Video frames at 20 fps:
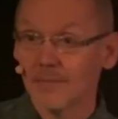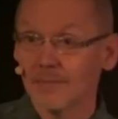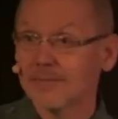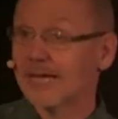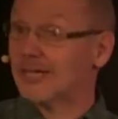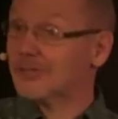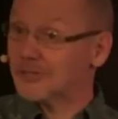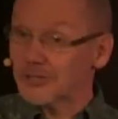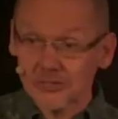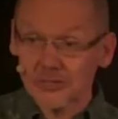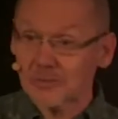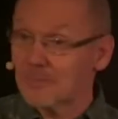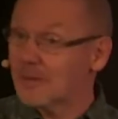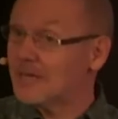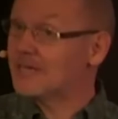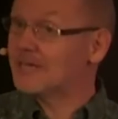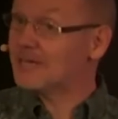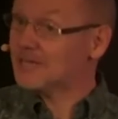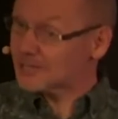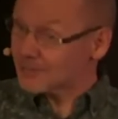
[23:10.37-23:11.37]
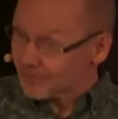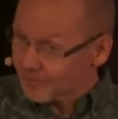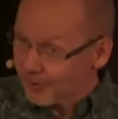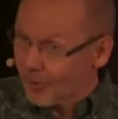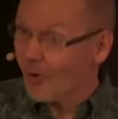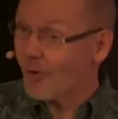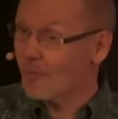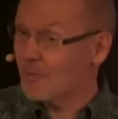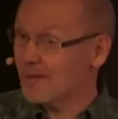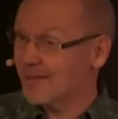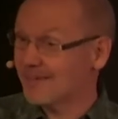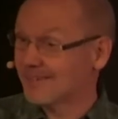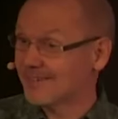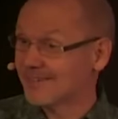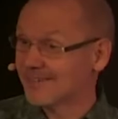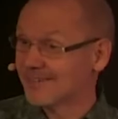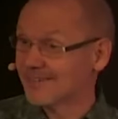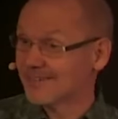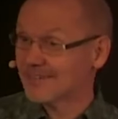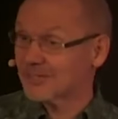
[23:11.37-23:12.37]
but that doesn't mean it's for me,
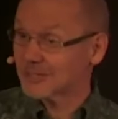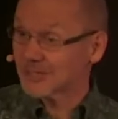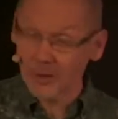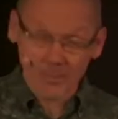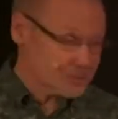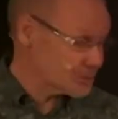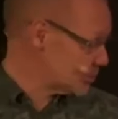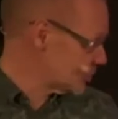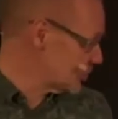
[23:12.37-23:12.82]
because I'm a